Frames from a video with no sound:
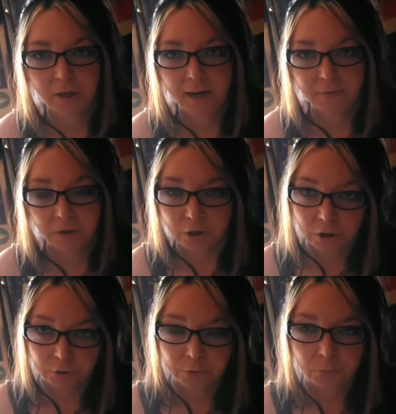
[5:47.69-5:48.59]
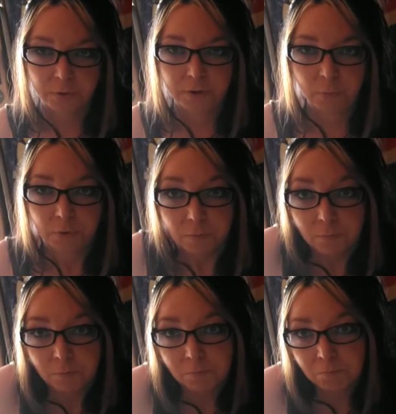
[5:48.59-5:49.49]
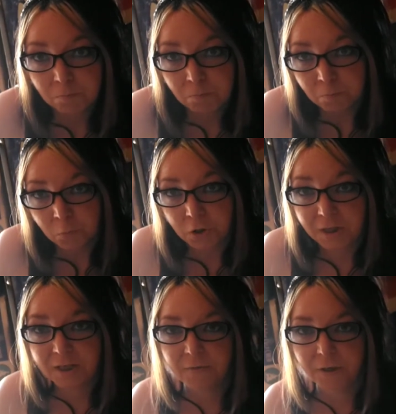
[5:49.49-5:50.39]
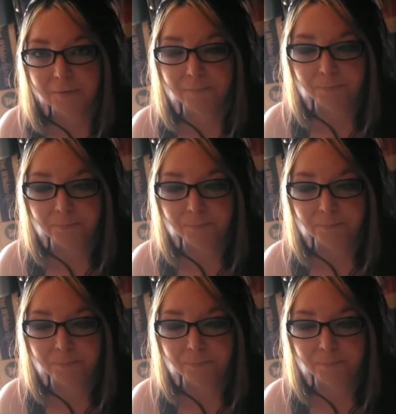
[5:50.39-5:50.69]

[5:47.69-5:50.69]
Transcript: having children with creativity.